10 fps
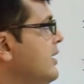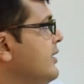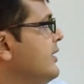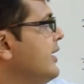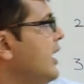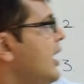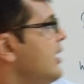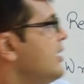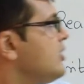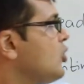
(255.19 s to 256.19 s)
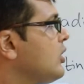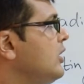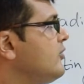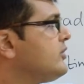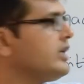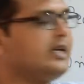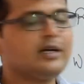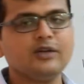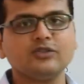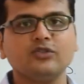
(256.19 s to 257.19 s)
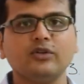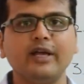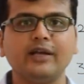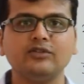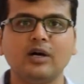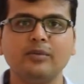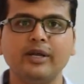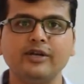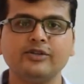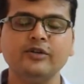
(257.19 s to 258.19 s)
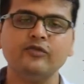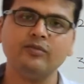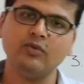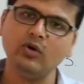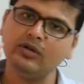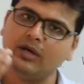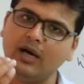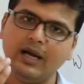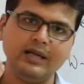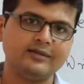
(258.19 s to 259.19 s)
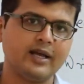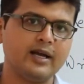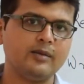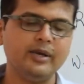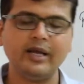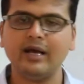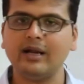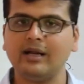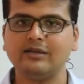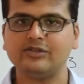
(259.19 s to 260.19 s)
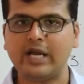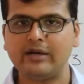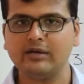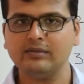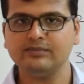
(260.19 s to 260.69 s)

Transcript: There are a total of 3 tasks on the examination for both IELTS Academic and IELTS General.